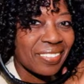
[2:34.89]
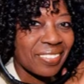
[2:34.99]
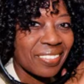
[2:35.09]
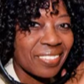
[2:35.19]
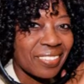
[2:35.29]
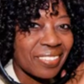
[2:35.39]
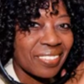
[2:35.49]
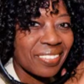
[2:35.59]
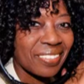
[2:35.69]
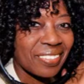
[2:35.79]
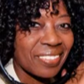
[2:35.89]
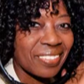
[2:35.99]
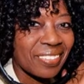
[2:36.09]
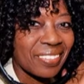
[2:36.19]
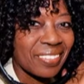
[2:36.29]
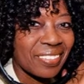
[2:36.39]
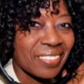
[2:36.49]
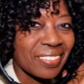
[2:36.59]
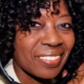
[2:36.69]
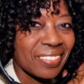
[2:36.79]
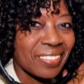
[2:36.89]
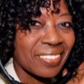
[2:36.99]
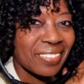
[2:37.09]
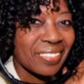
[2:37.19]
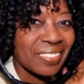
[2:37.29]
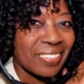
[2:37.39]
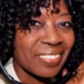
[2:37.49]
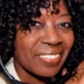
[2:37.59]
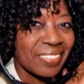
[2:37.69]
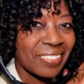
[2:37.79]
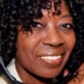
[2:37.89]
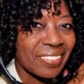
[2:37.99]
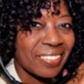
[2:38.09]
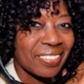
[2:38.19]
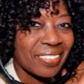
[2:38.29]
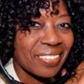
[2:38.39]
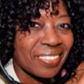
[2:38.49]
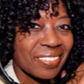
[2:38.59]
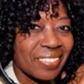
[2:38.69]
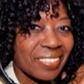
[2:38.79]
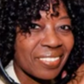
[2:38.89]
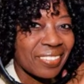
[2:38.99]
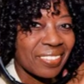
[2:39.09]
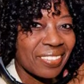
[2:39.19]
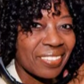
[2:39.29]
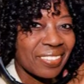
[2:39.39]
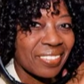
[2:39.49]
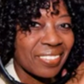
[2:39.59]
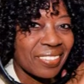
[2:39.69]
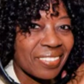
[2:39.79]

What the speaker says: The person shown says nothing.